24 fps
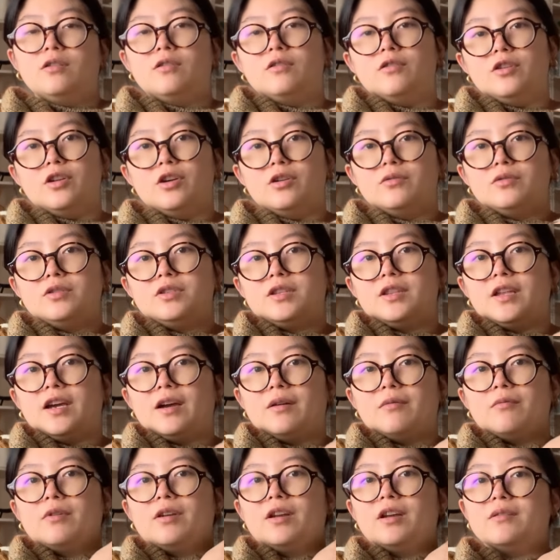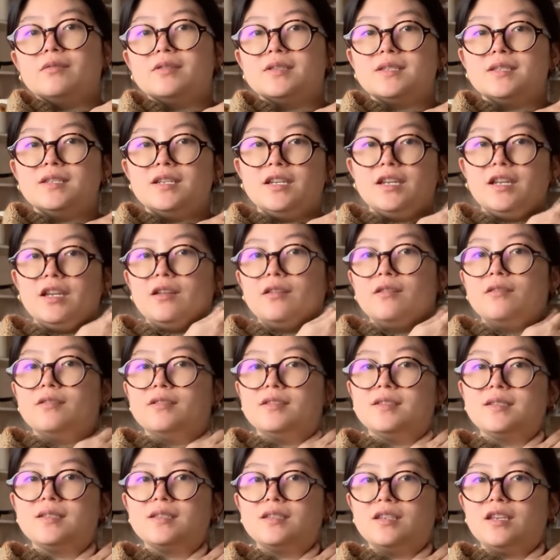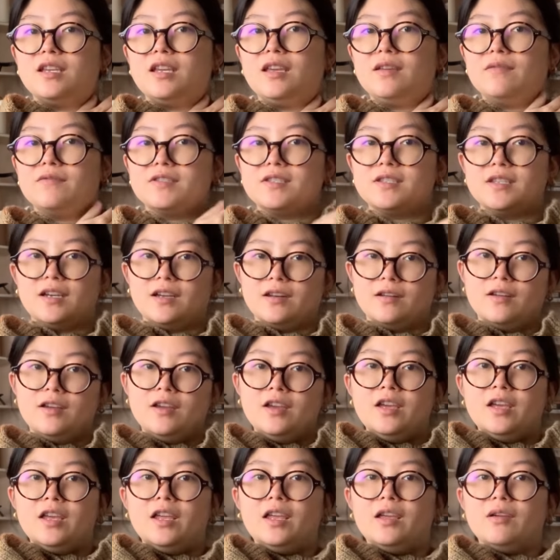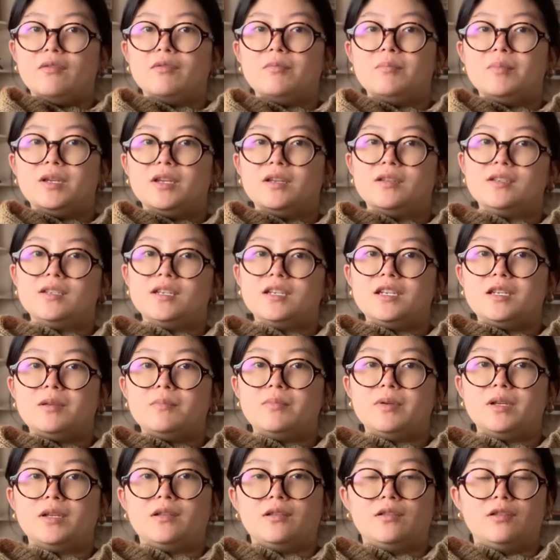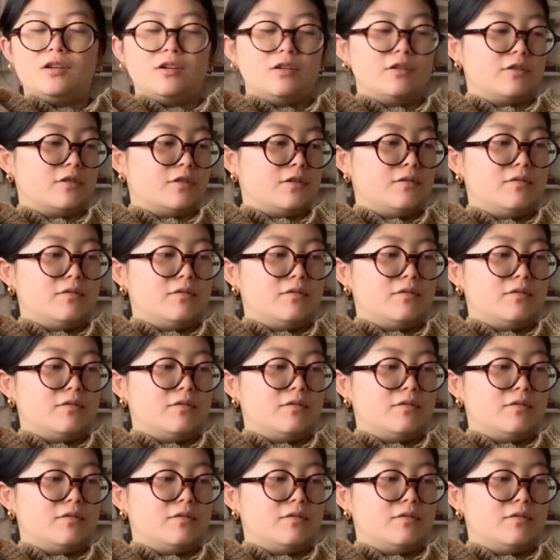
note that when I was knitting the sleeves that it would be a tiny bit longer.